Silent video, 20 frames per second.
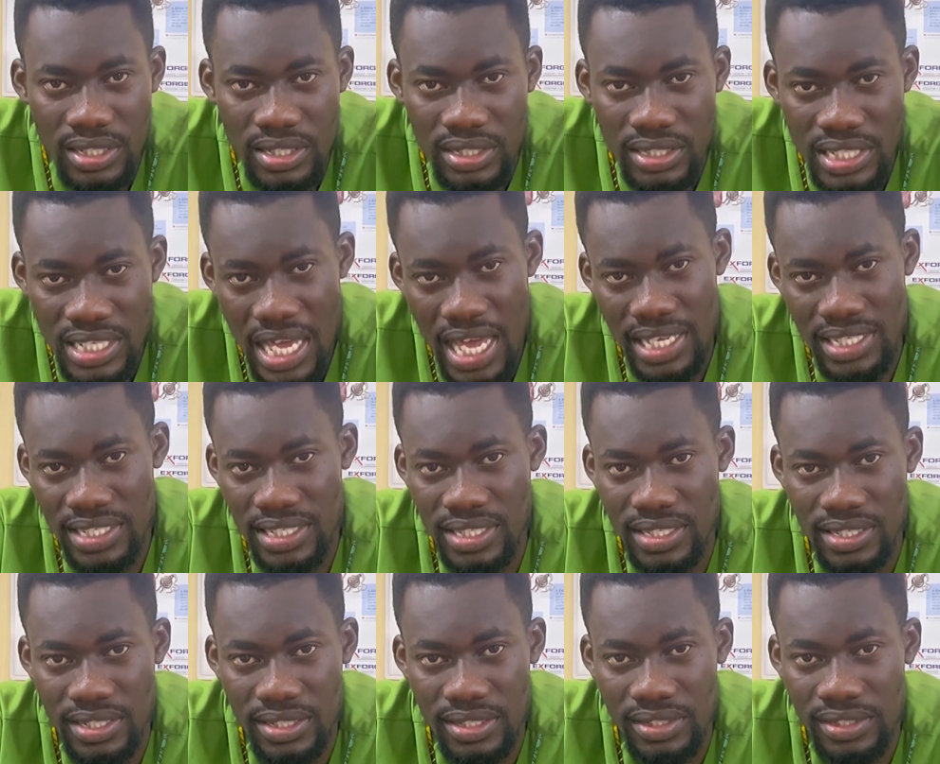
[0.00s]

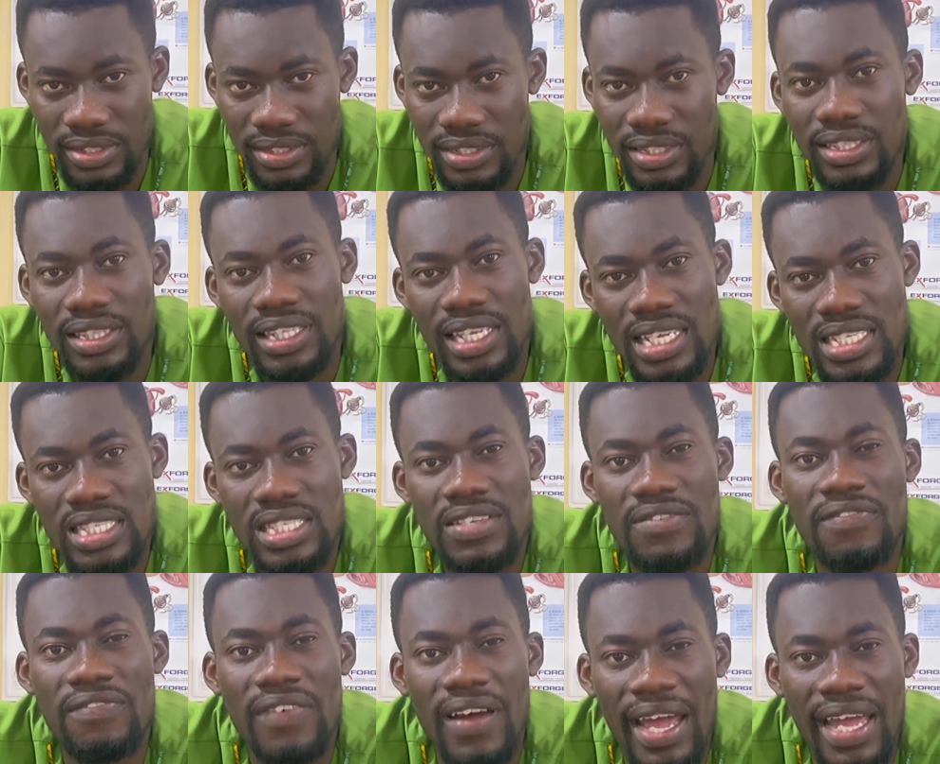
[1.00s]
Yes, this
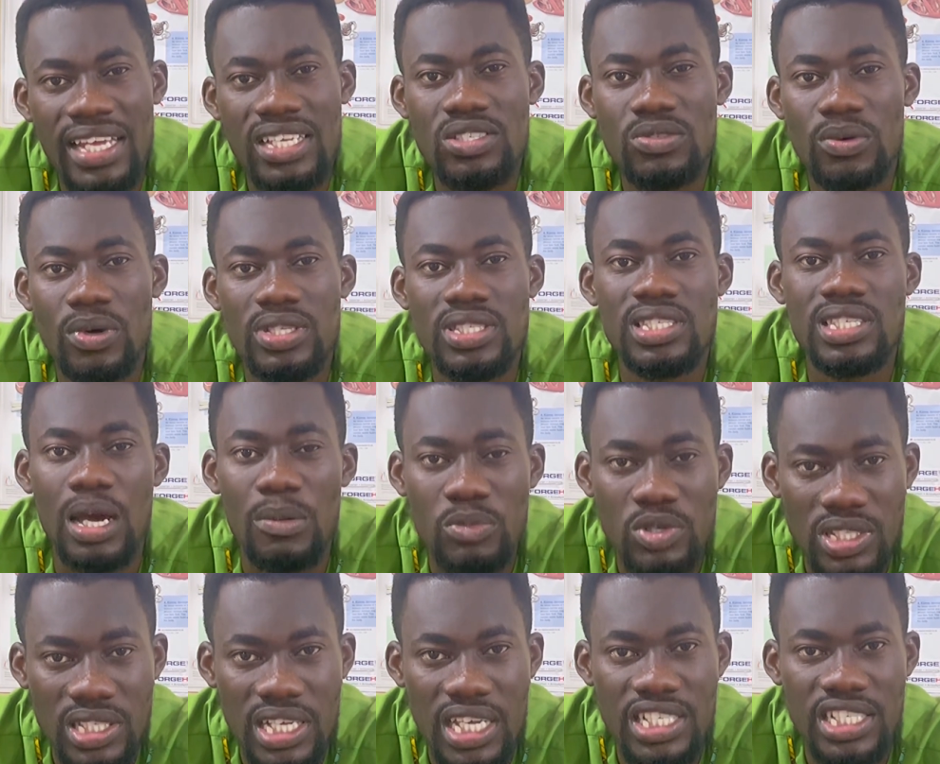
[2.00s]
defines what
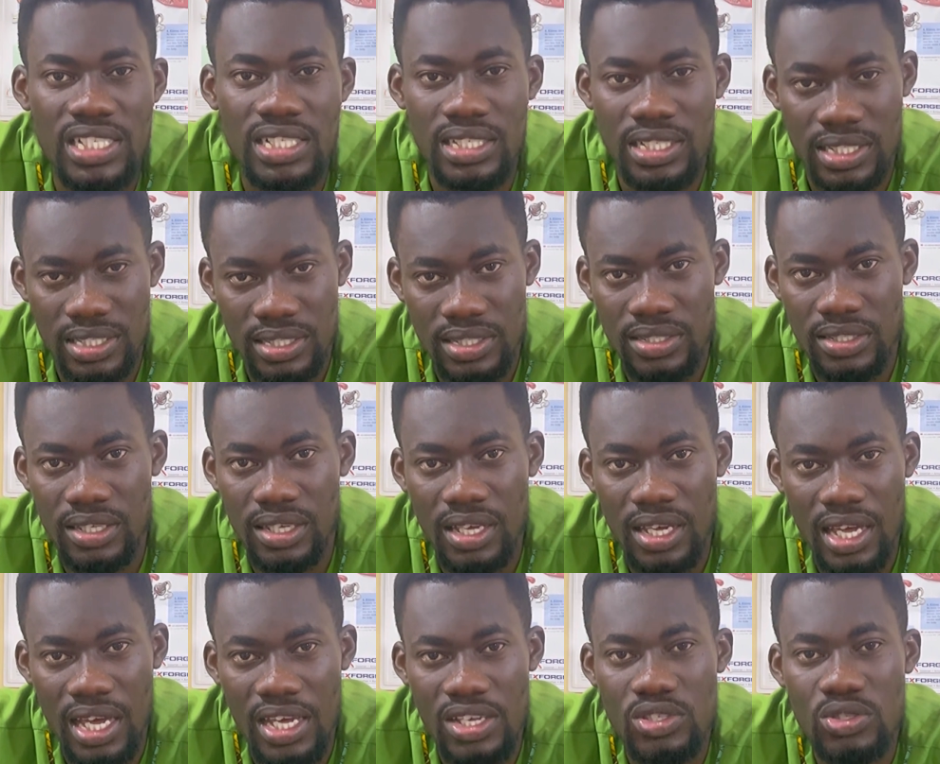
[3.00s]
subluxation is.
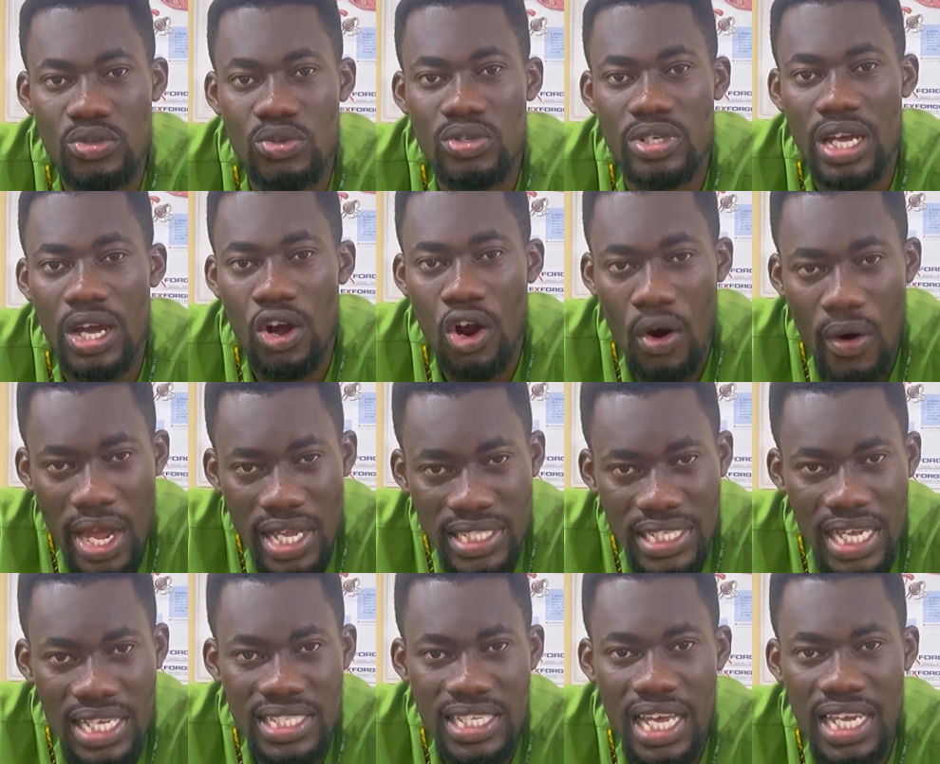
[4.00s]
And so the correct
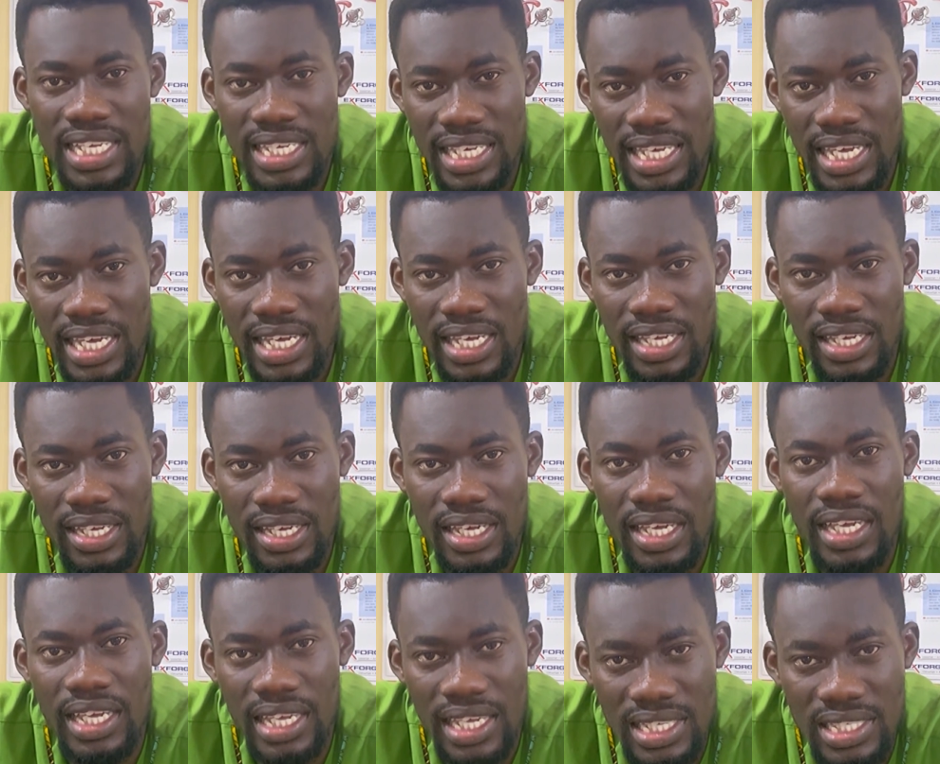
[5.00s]
answer here
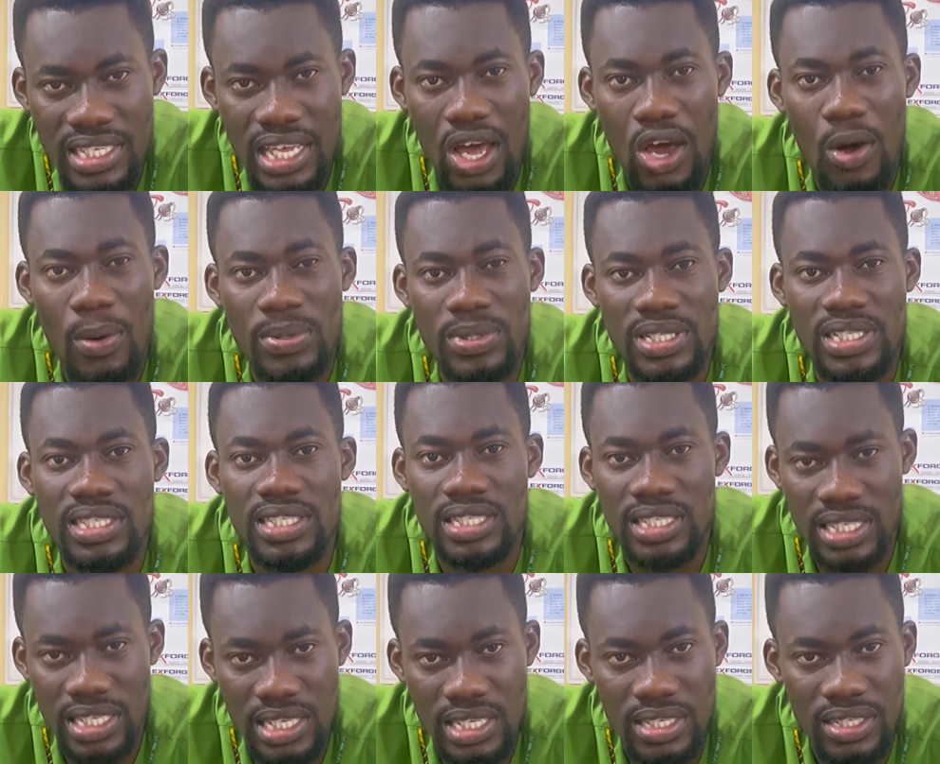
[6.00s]
is our option
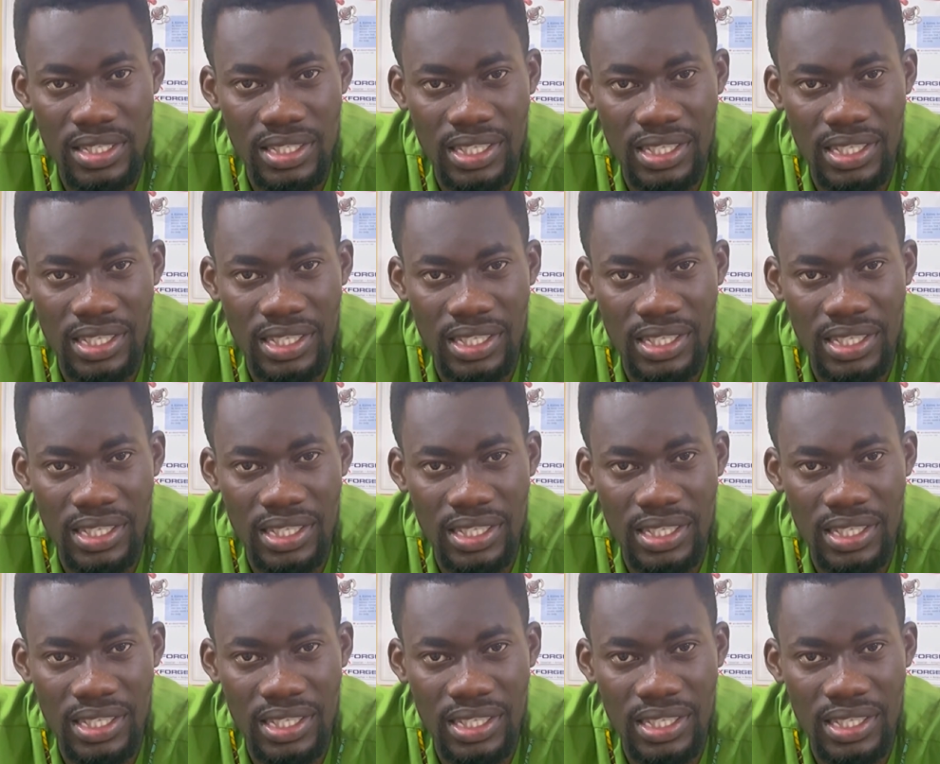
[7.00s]
C,